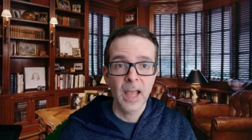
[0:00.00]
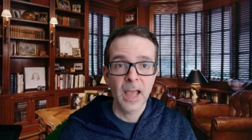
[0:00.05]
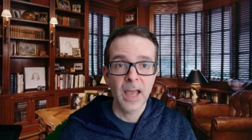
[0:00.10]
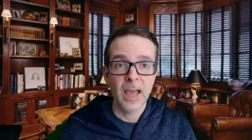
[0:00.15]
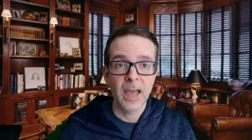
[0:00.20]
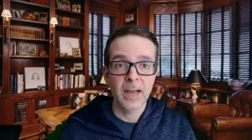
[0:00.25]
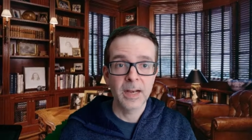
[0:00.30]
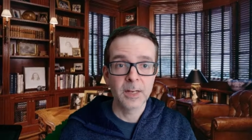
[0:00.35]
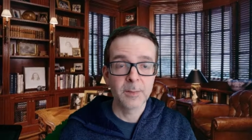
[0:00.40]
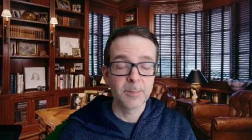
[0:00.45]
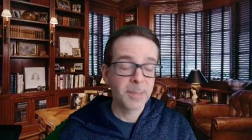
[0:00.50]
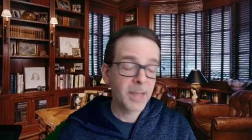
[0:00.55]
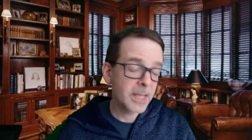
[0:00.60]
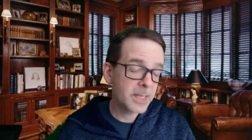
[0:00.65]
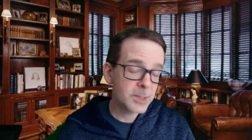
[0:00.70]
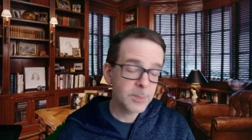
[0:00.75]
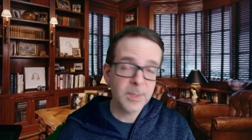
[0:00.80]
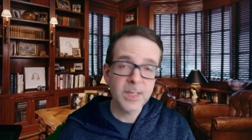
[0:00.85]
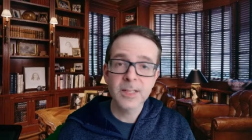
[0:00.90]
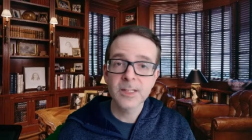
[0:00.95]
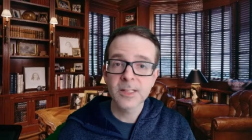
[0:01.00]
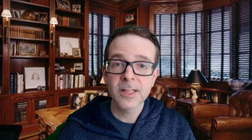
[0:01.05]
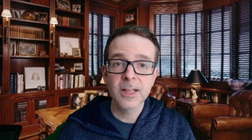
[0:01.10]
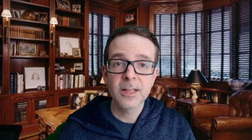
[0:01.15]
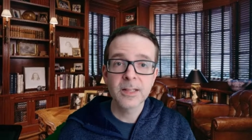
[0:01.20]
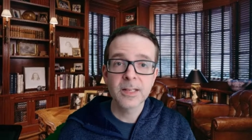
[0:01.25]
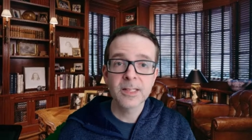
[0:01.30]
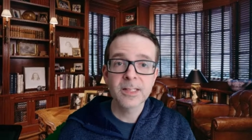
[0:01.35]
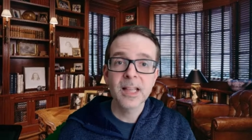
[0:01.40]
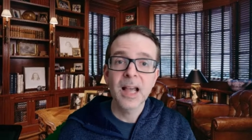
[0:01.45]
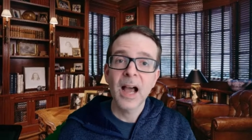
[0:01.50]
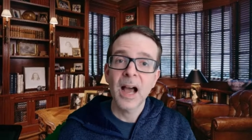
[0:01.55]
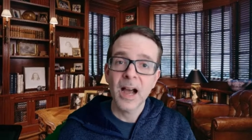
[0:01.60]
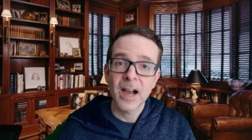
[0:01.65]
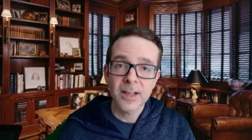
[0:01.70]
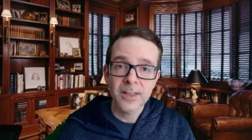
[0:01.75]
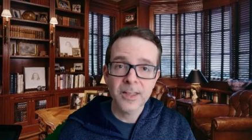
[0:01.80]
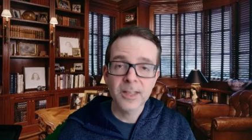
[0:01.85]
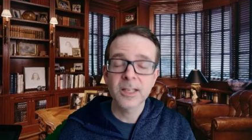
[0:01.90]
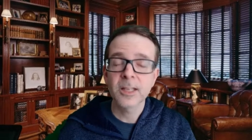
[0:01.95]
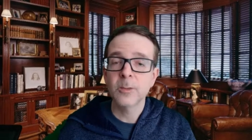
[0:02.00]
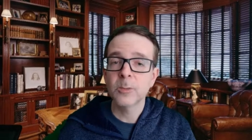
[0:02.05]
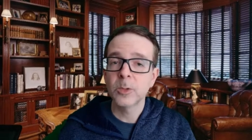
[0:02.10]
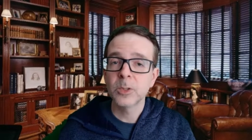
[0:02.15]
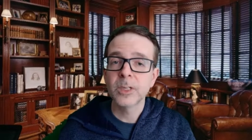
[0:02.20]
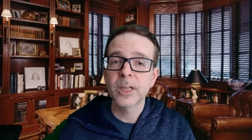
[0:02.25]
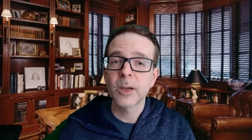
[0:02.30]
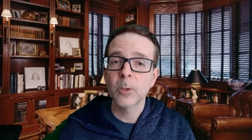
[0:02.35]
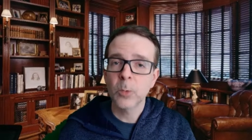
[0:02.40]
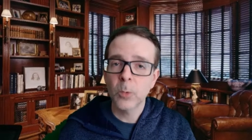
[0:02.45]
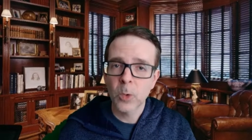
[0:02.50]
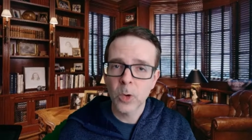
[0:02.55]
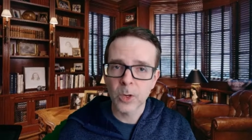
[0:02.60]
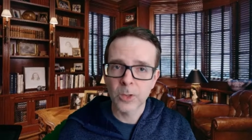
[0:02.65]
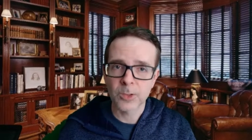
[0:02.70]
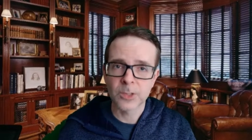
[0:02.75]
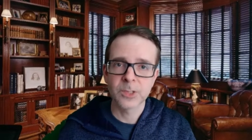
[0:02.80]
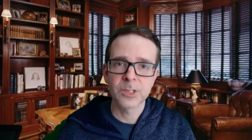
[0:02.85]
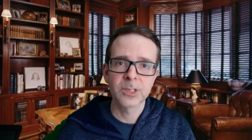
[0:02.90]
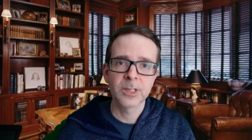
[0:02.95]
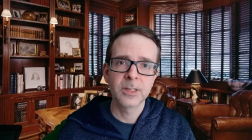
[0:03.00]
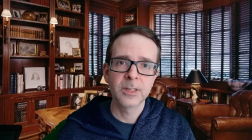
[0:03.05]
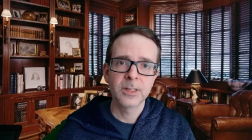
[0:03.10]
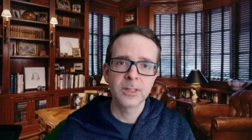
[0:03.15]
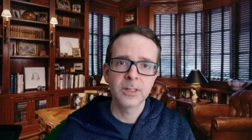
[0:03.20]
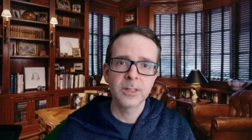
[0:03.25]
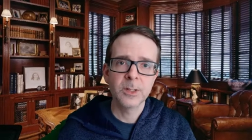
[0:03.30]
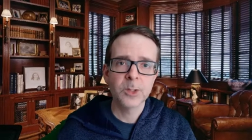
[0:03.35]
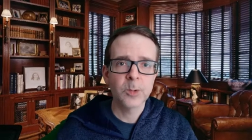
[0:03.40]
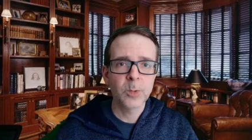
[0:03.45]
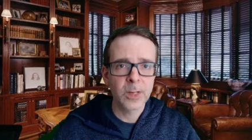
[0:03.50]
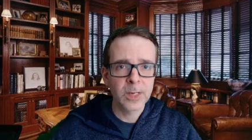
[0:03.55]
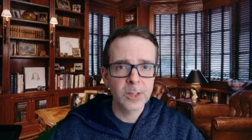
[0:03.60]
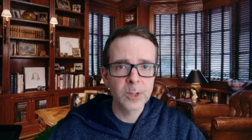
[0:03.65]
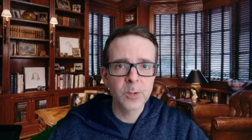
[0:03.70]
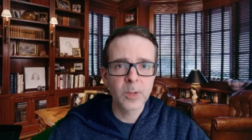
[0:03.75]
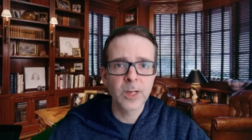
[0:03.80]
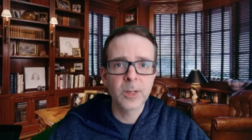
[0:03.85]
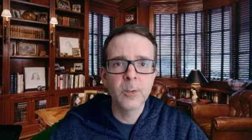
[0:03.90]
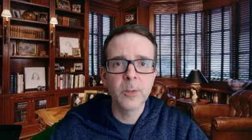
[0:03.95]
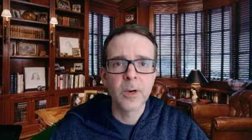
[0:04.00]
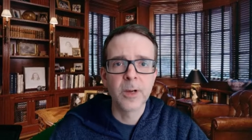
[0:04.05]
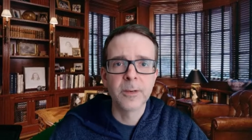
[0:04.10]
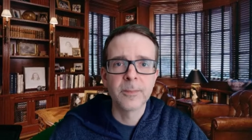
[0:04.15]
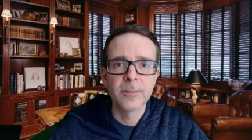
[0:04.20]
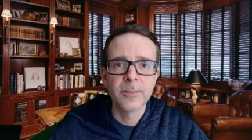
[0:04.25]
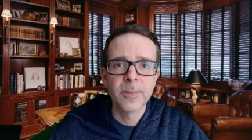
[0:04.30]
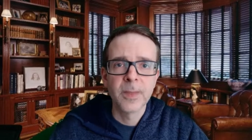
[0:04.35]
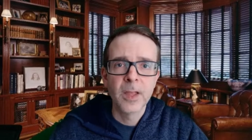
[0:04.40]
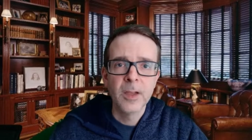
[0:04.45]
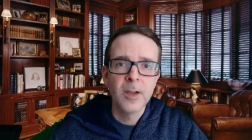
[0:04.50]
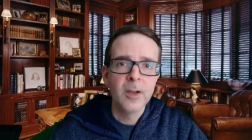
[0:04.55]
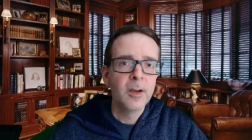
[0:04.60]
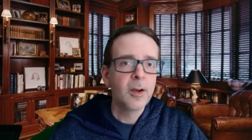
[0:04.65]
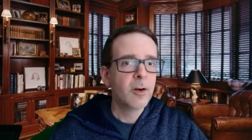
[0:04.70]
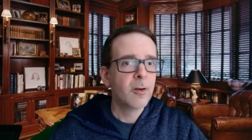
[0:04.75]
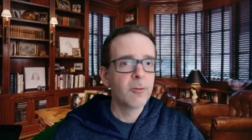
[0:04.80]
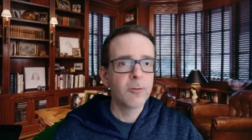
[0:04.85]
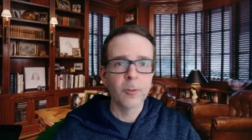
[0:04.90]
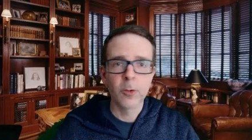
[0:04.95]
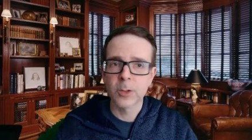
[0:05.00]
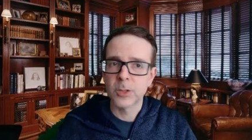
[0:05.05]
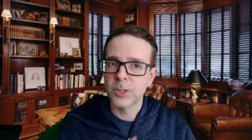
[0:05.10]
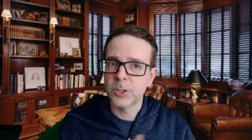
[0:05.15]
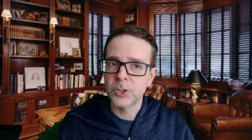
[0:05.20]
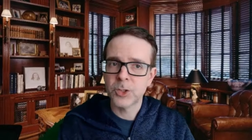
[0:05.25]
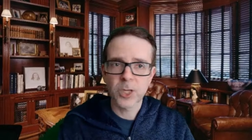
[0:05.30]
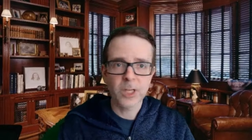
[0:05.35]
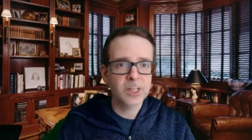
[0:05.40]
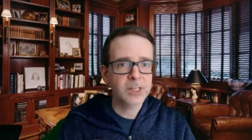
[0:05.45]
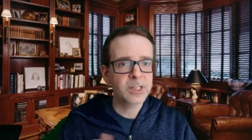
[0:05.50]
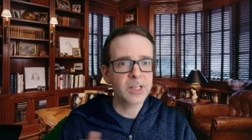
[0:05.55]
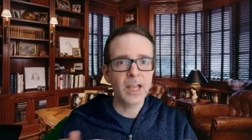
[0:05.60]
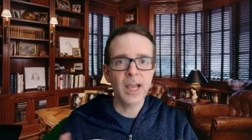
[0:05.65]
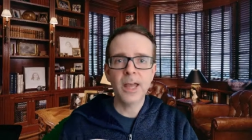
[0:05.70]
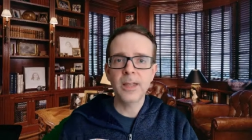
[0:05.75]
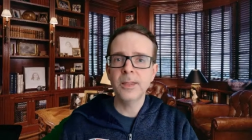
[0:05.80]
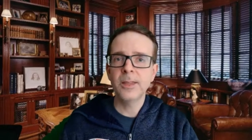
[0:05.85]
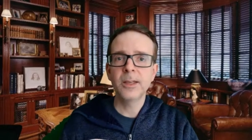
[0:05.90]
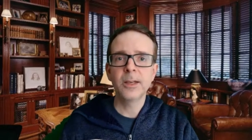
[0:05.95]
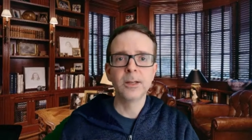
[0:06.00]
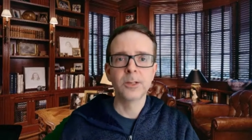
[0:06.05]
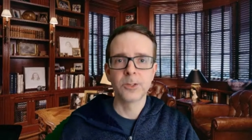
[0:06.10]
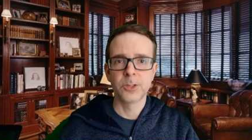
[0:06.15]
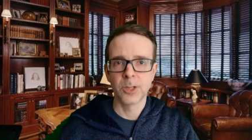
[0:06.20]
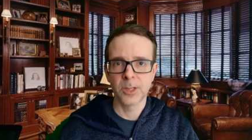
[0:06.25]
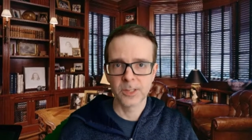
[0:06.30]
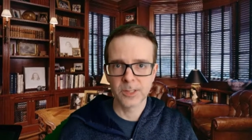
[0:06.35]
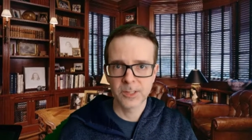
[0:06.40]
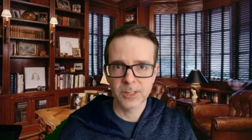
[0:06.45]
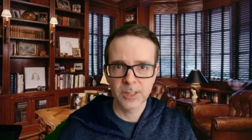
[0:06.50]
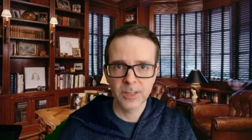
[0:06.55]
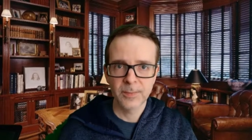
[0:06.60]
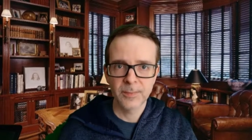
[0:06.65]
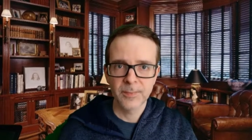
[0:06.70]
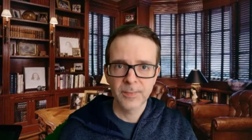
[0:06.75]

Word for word: And it pains me to say this, I think it will get worse in 2021 for the just and the unjust.